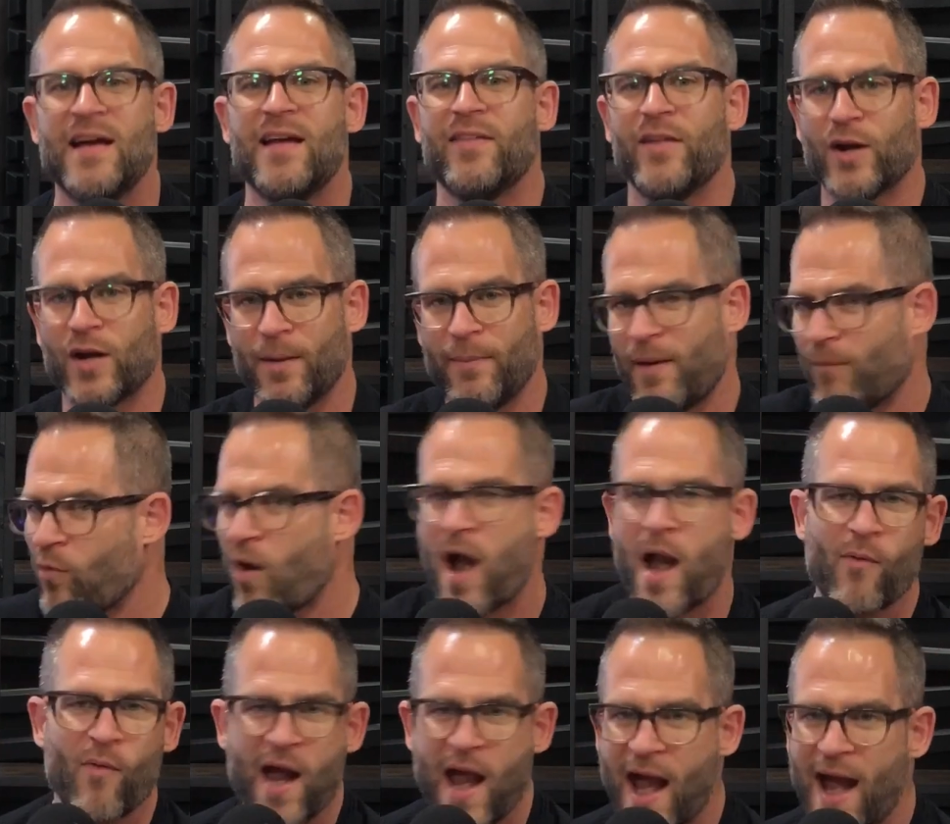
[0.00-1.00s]
They're going to be,
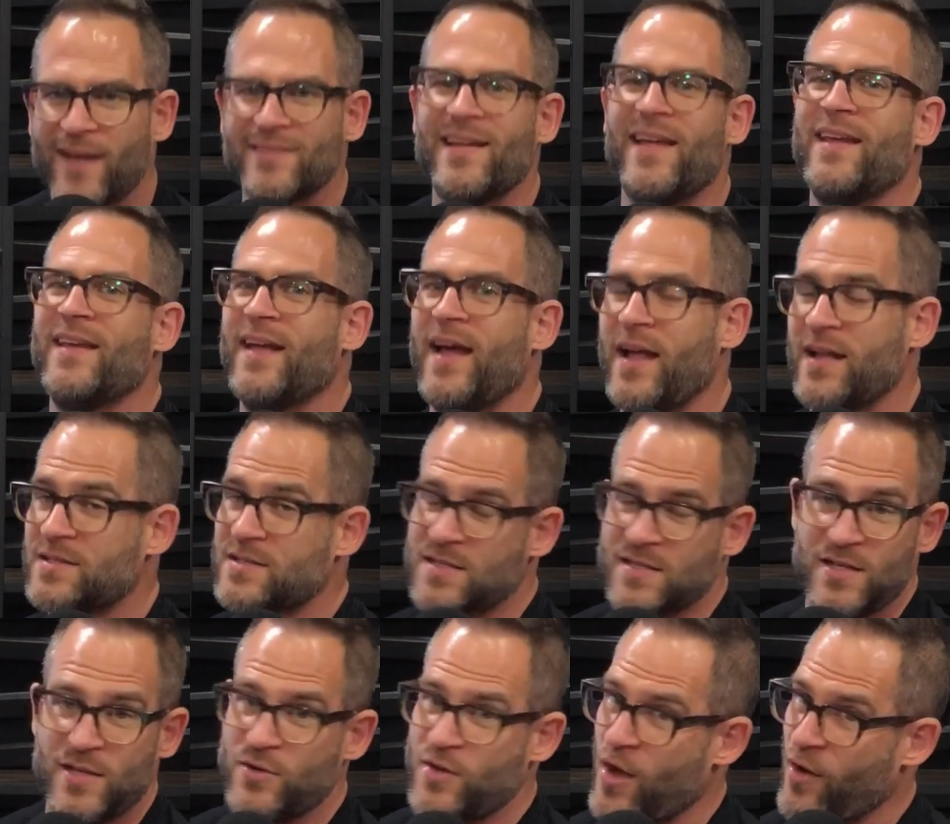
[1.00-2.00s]
and it's
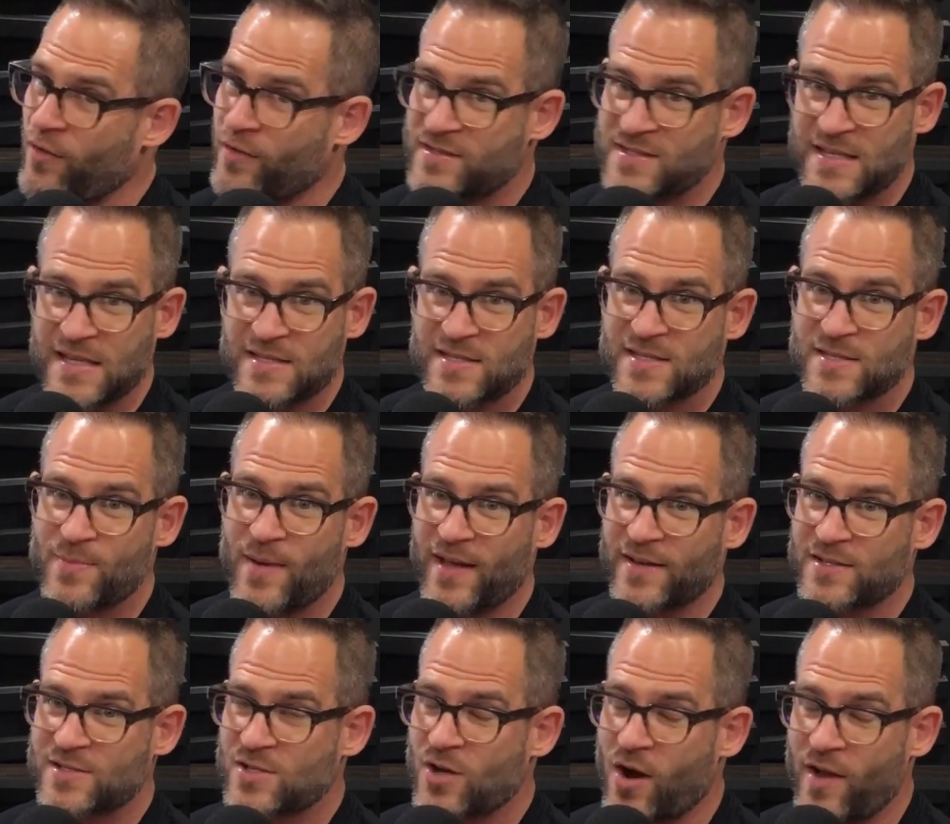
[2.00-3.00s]
the season's about
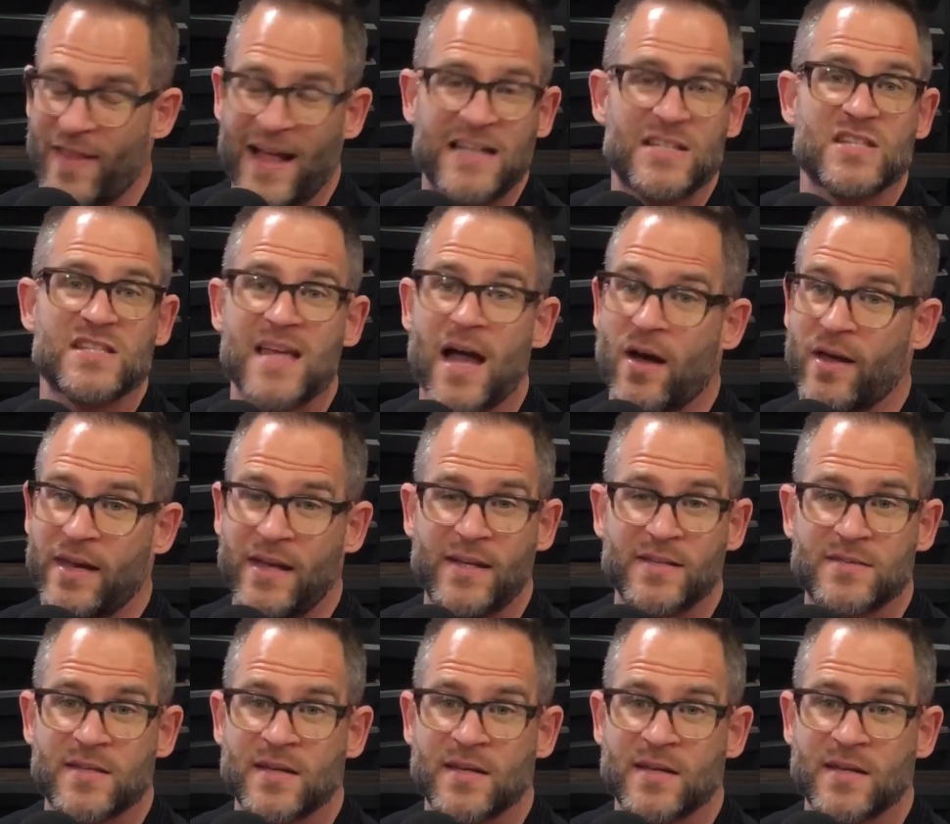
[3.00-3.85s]
to start. That's just how it is.